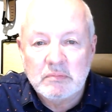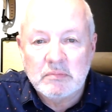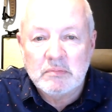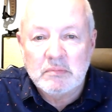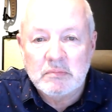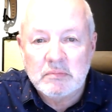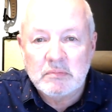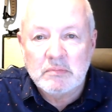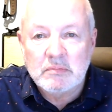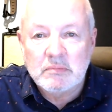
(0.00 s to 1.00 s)

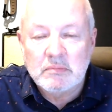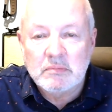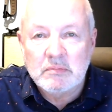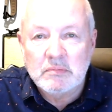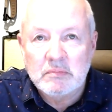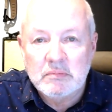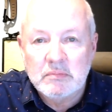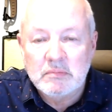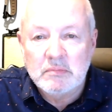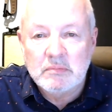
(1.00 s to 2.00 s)

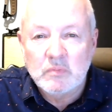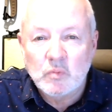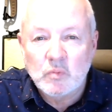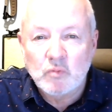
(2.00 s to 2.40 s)
(not speaking)